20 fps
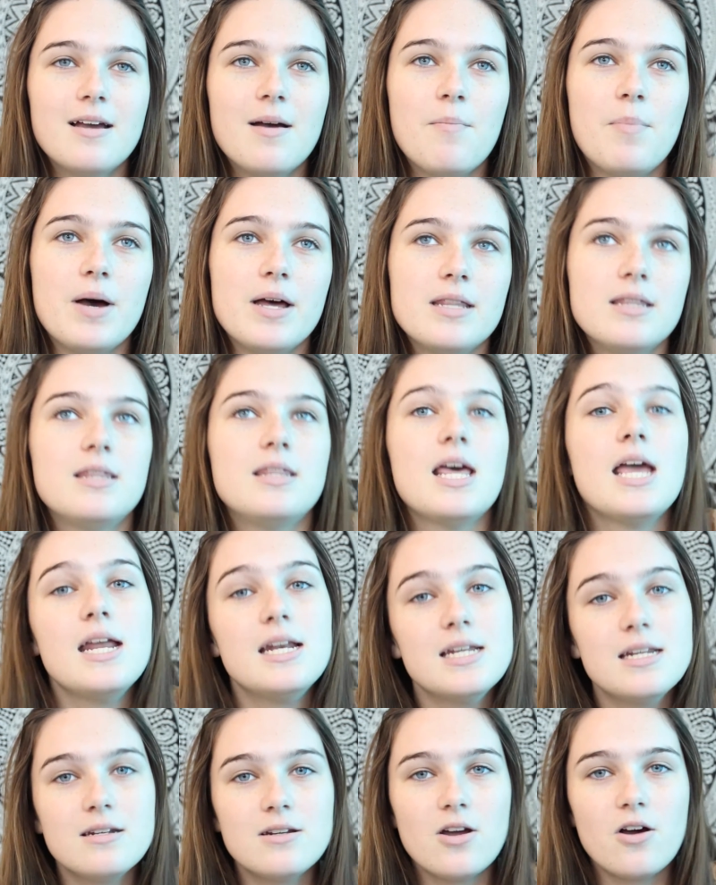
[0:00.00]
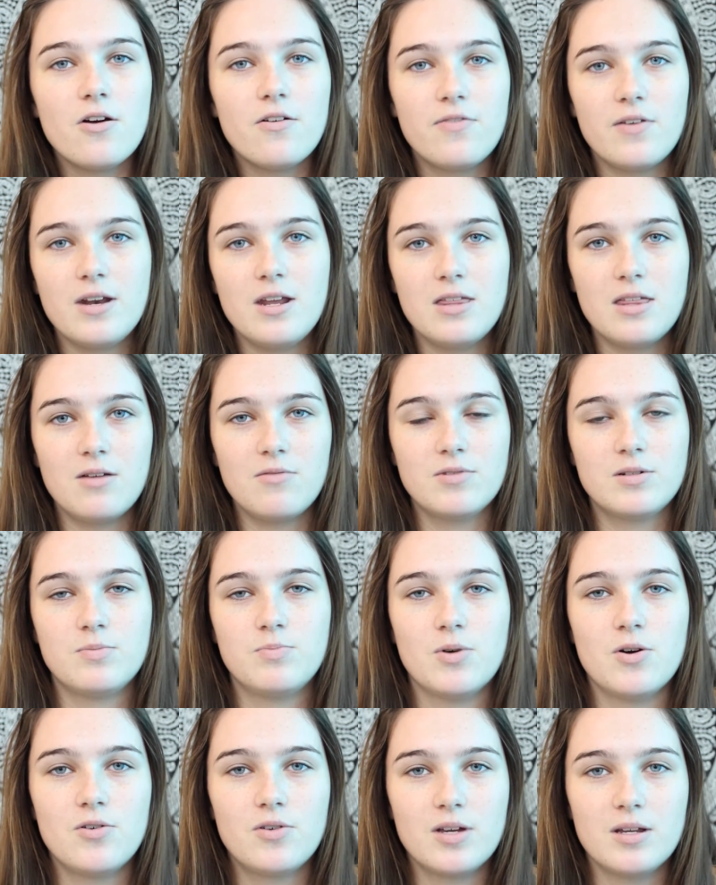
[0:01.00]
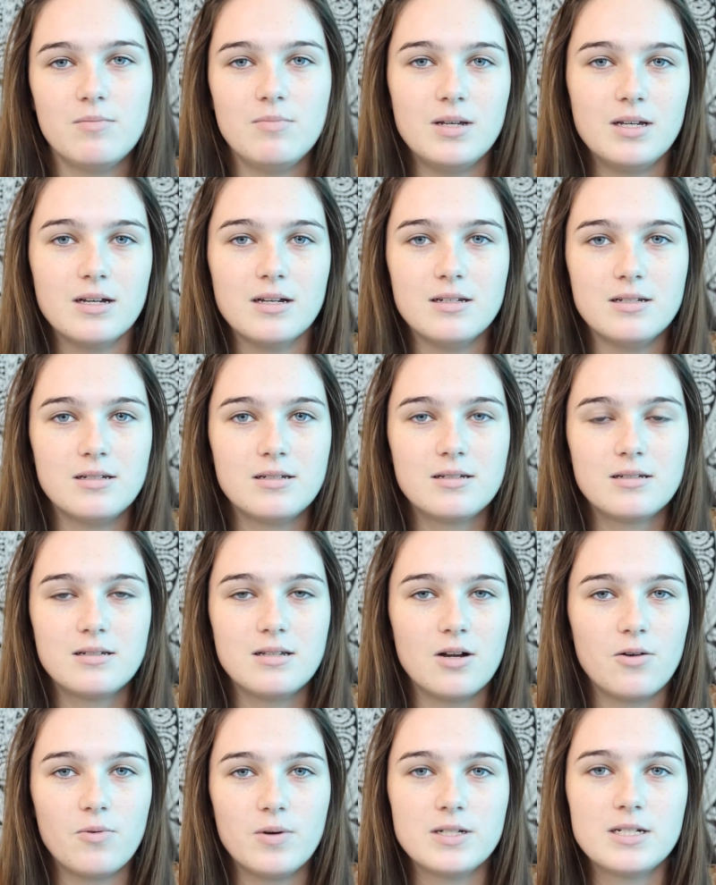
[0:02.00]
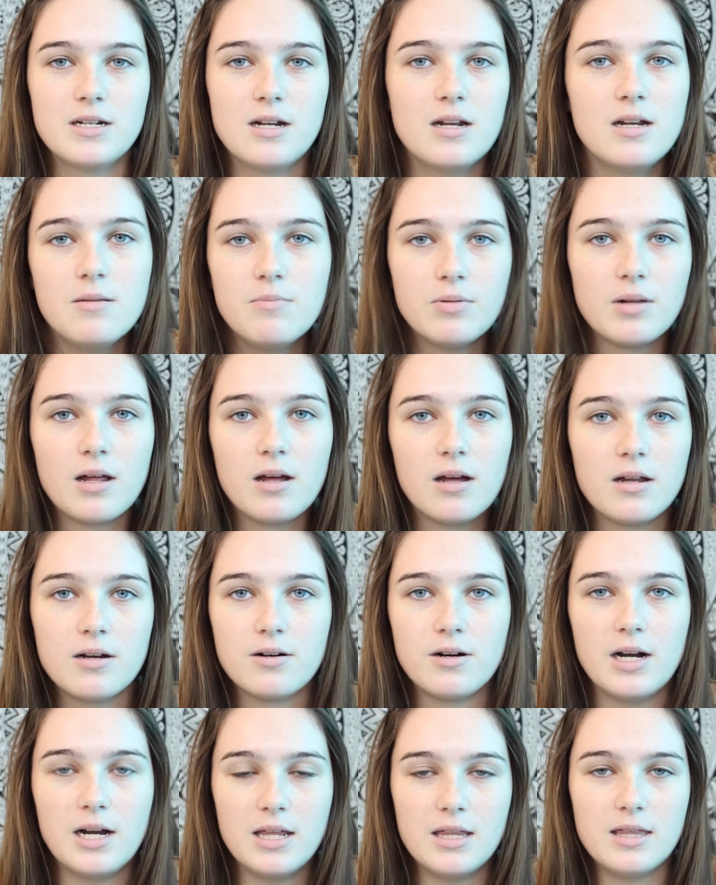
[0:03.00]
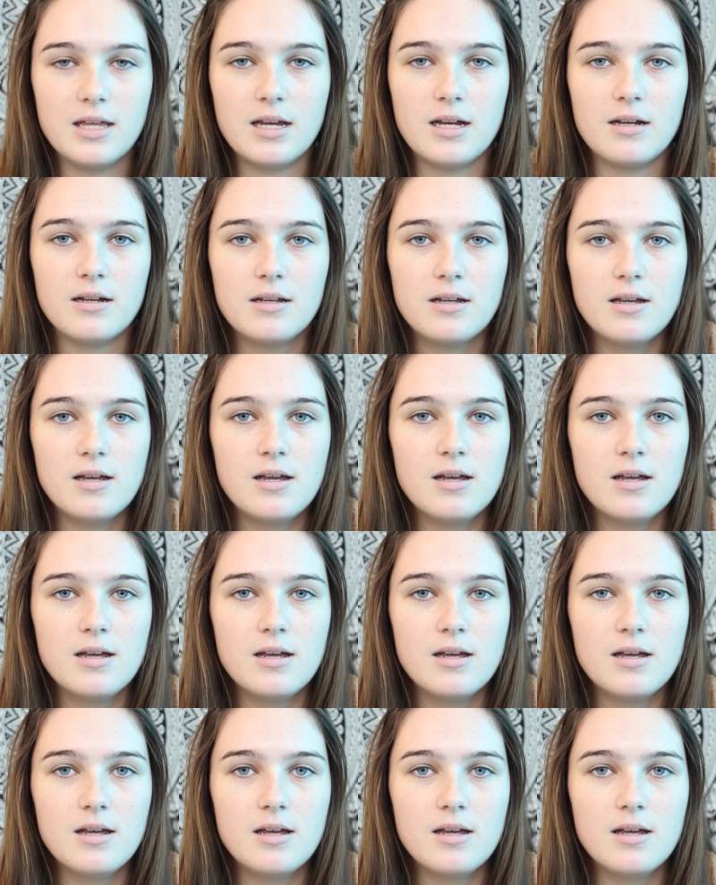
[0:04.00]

But they didn't know if anything was broken because there wasn't any blood or anything.